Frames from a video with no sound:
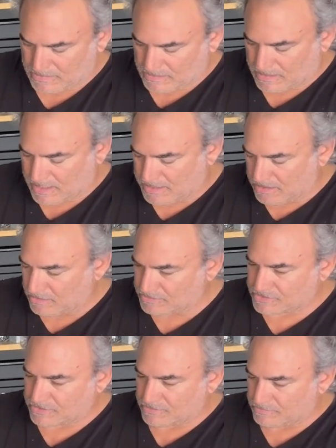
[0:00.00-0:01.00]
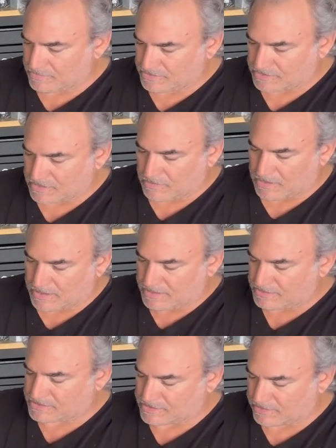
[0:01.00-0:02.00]
I know certain ones go on in
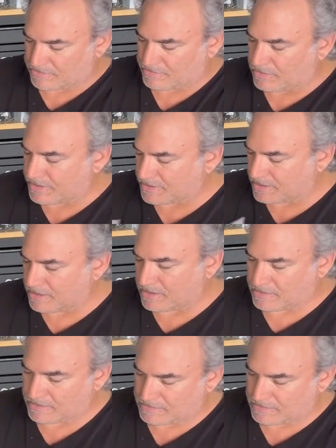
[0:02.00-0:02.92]
a certain order.